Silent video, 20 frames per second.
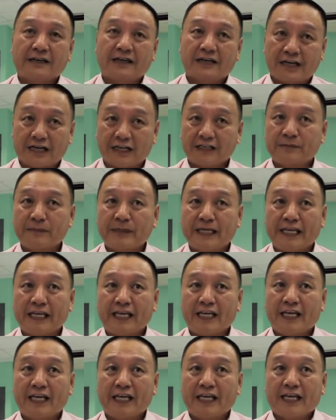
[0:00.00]
classmates.
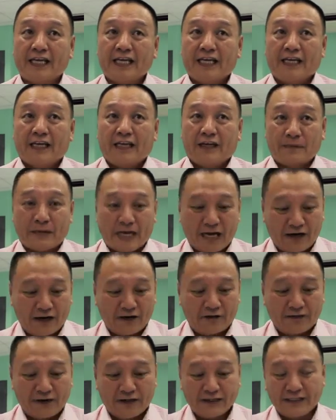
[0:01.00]
But
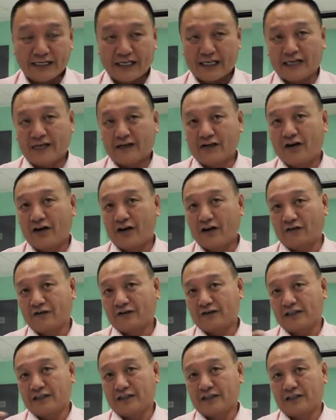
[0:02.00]
however, there are a lot of
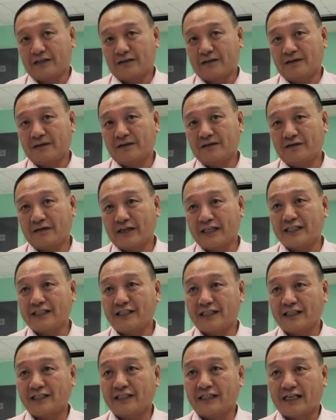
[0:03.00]
the
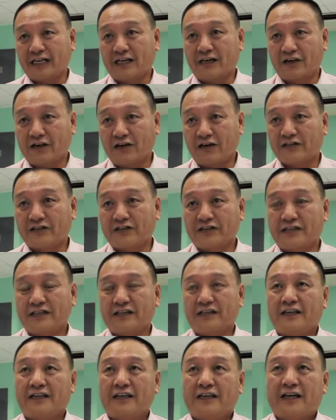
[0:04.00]
phrases that are lost.
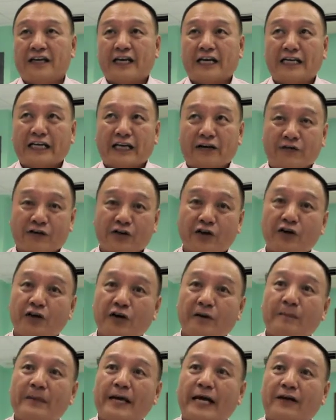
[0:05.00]
Okay. And I
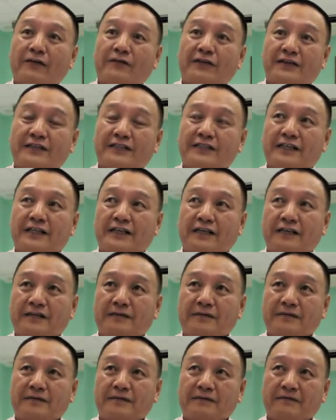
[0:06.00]
recall back was
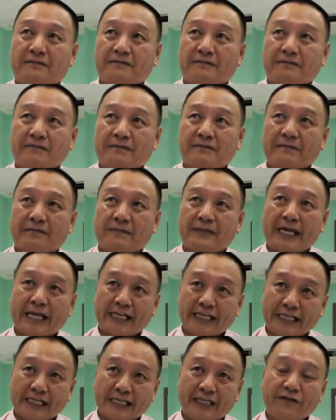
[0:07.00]

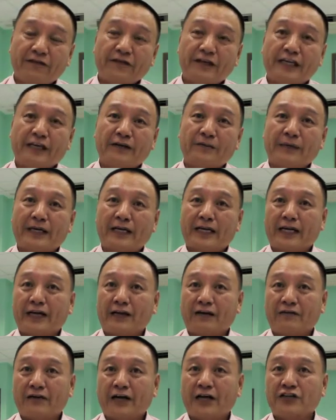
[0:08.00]
that evening when
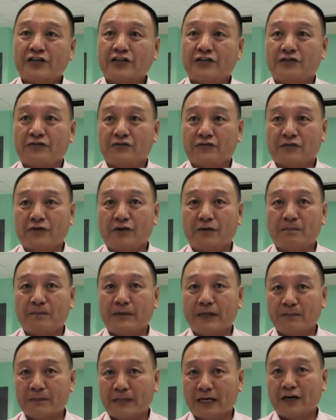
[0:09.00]
I rushed to
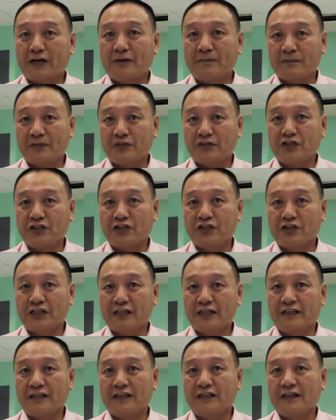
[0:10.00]
complete my
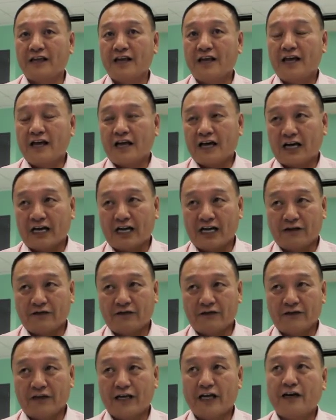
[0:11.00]
composition, I
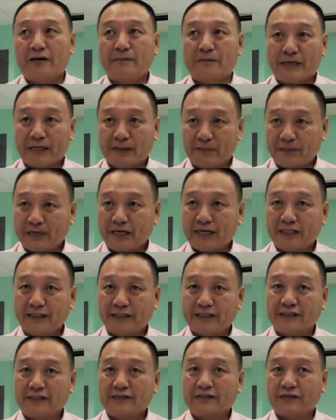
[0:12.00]
have to help my
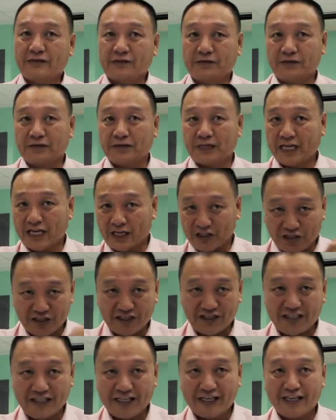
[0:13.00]
brothers to catch the
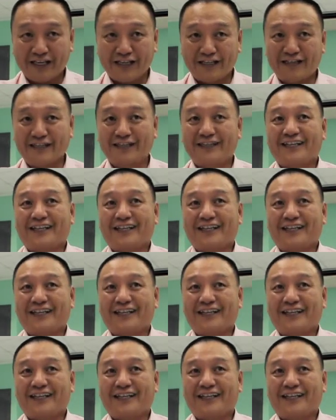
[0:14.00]
chicken,